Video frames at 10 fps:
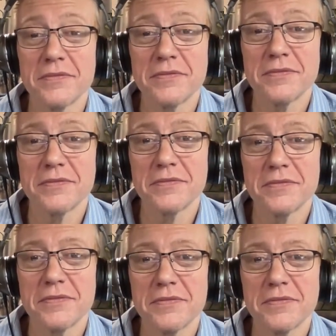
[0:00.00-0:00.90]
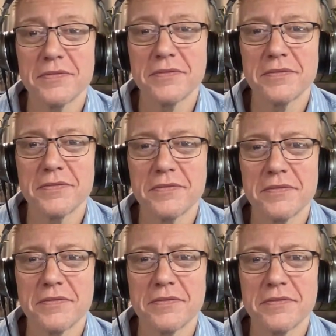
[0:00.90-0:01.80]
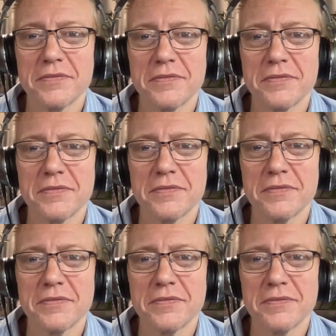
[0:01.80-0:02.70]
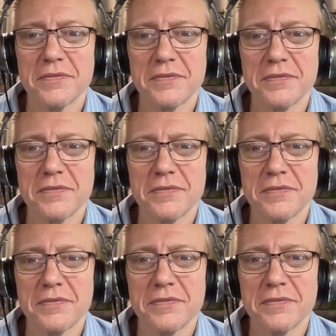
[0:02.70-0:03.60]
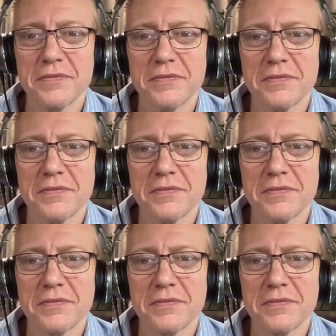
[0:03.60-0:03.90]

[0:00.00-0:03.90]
(not speaking)